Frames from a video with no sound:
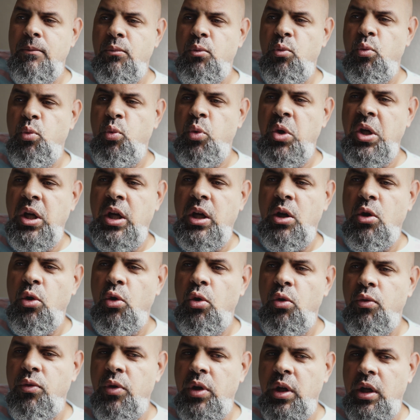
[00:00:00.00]
We get
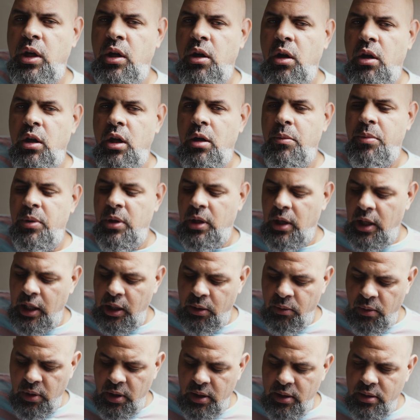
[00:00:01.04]
overly caught up, and
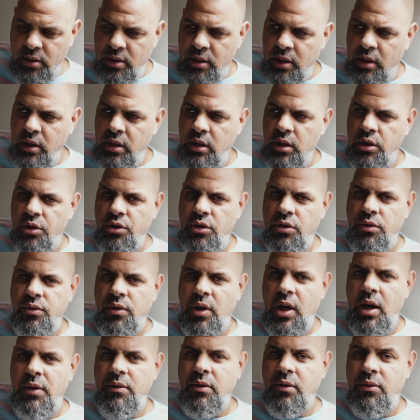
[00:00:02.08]
likewise, the conditions
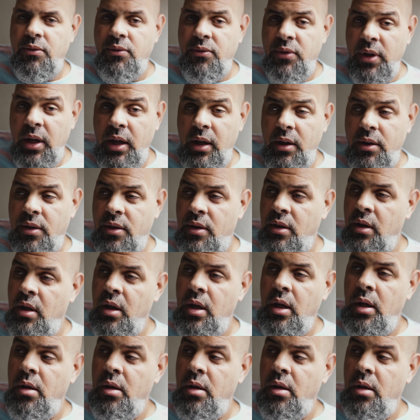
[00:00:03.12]
for having faith.